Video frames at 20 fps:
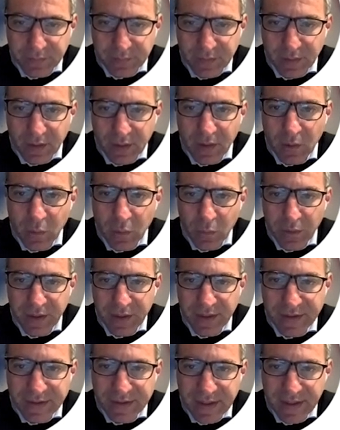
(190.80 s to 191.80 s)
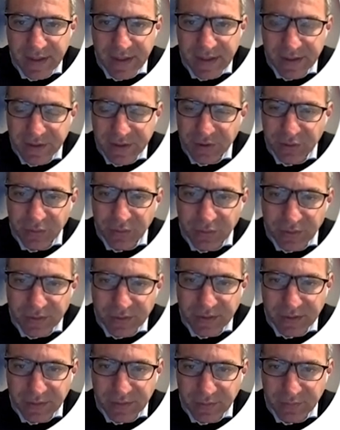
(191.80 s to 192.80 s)
We need data and tools
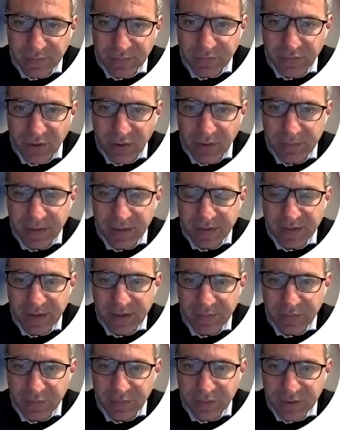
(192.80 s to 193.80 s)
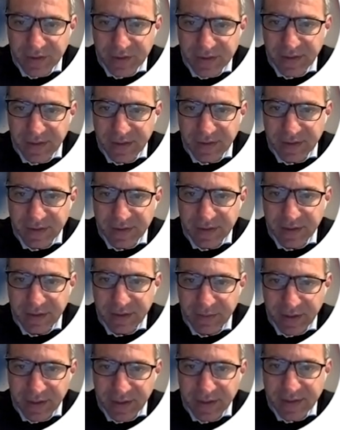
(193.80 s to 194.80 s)
from a diverse
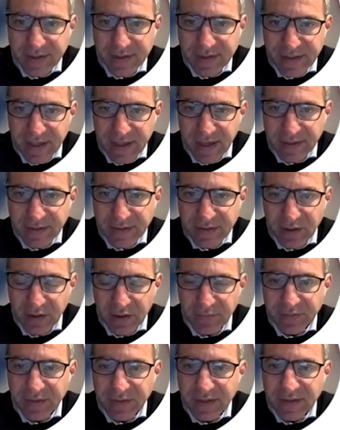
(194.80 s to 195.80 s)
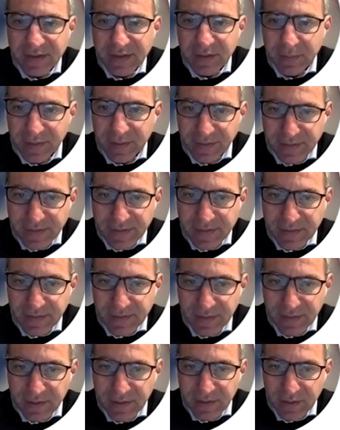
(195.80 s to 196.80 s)
integrated set of disciplines,
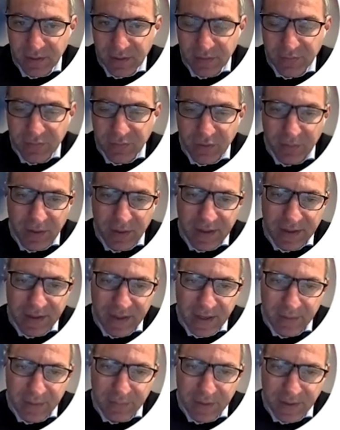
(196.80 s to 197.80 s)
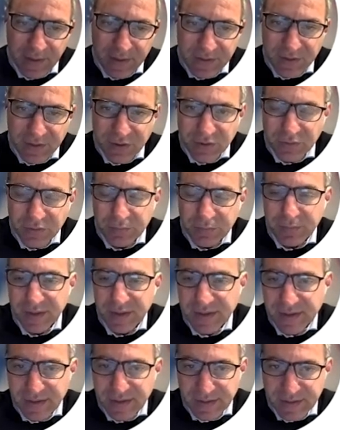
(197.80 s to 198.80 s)
from academic to
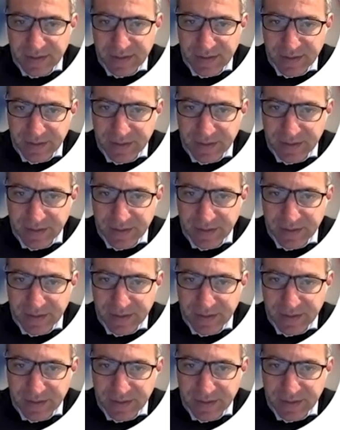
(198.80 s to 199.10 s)
business,